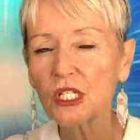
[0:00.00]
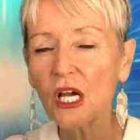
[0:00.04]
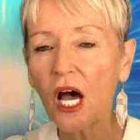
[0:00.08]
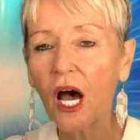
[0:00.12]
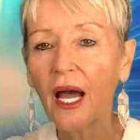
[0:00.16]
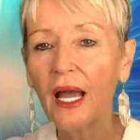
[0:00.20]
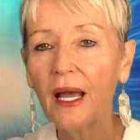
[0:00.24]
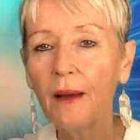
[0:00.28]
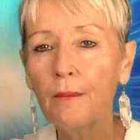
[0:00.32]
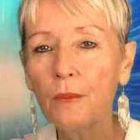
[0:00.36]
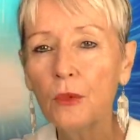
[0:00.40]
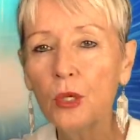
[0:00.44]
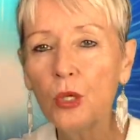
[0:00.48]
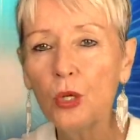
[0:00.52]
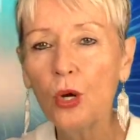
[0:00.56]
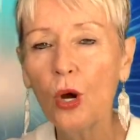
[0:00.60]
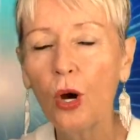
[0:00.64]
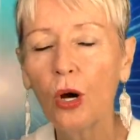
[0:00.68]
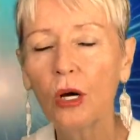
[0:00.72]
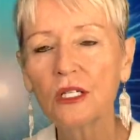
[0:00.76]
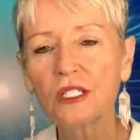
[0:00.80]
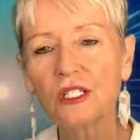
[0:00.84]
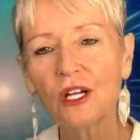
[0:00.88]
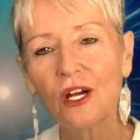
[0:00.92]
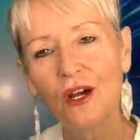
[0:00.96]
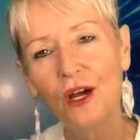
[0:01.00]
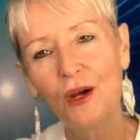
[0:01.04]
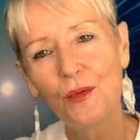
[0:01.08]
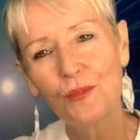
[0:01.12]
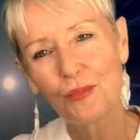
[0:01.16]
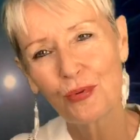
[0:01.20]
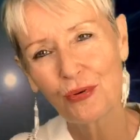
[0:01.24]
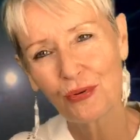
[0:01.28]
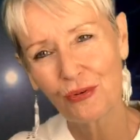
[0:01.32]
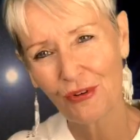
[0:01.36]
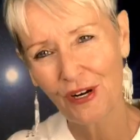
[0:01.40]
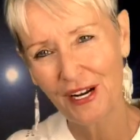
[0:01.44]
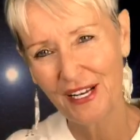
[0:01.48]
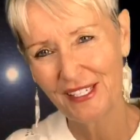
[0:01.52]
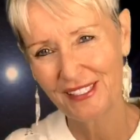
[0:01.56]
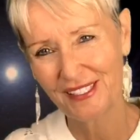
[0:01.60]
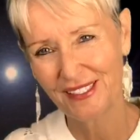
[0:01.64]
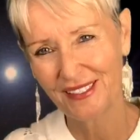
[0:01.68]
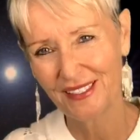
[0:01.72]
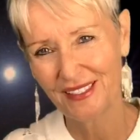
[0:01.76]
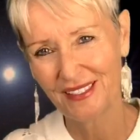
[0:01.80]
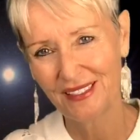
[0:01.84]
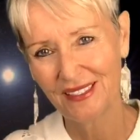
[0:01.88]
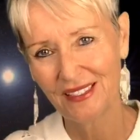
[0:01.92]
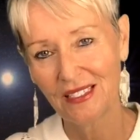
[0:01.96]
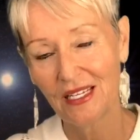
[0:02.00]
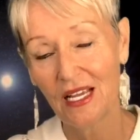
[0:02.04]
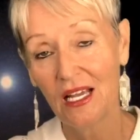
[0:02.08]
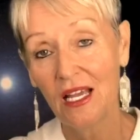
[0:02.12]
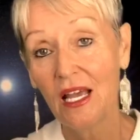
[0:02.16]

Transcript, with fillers: I am not present